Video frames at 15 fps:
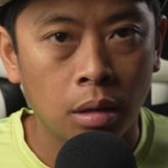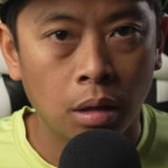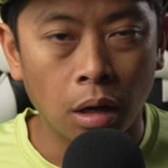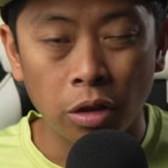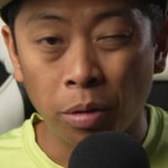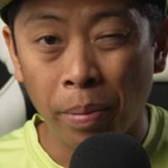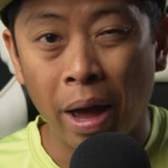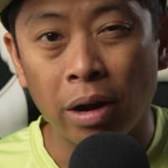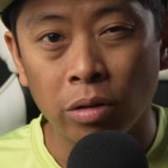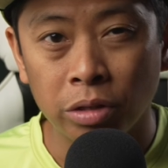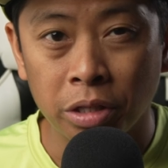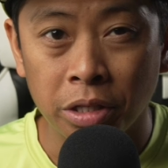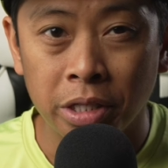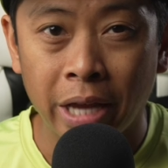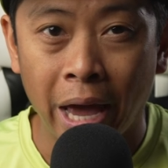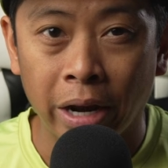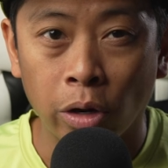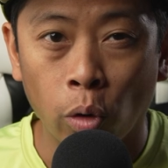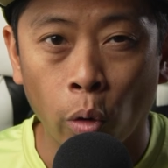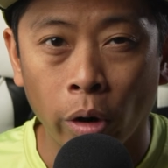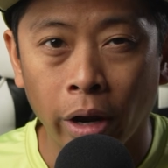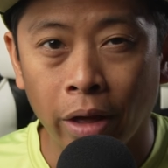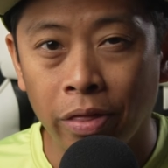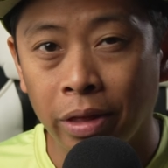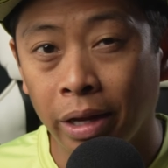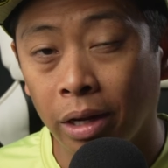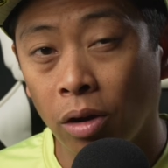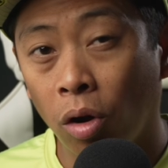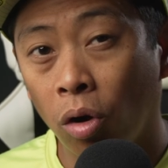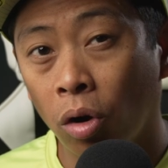Other paddles in this category I
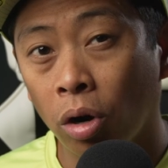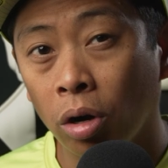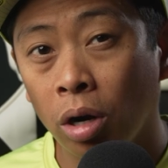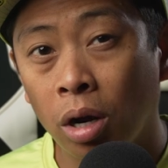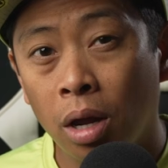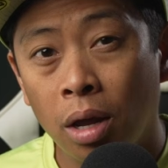think are